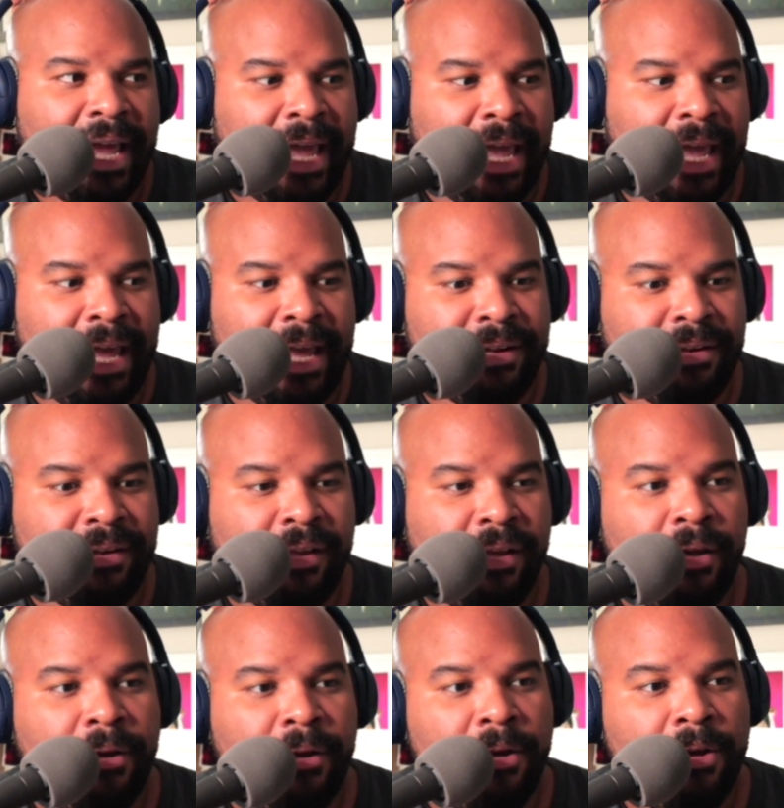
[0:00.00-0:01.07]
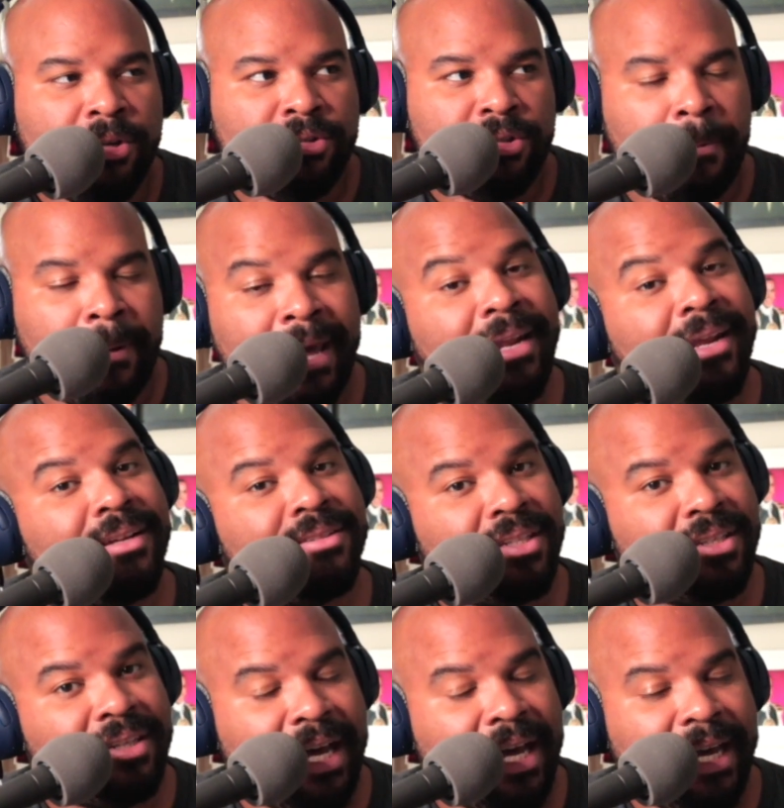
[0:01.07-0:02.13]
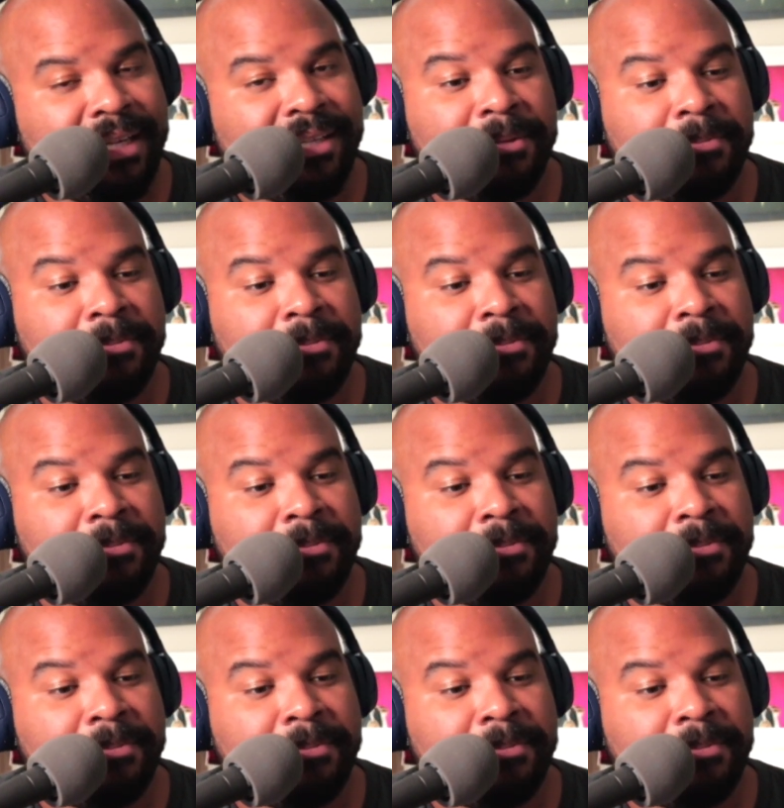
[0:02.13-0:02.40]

And depending on the line,